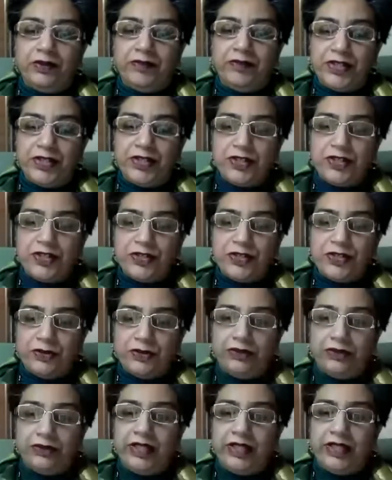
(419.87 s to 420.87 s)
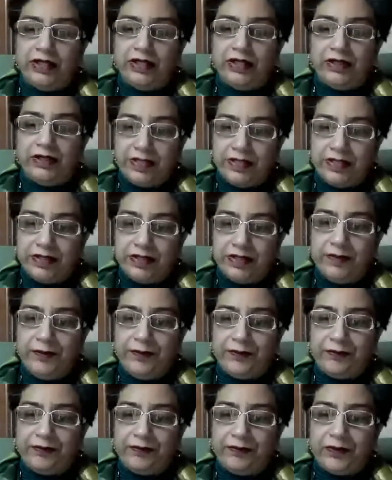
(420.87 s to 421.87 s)
Vinchotri
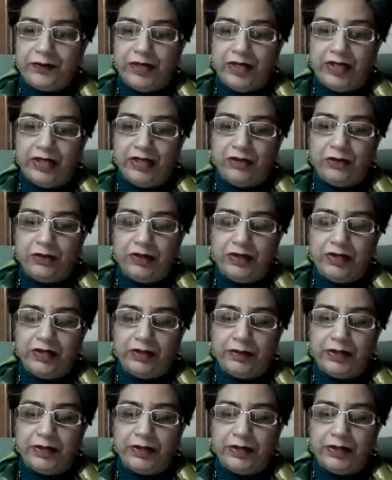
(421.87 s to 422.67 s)
system when I do it.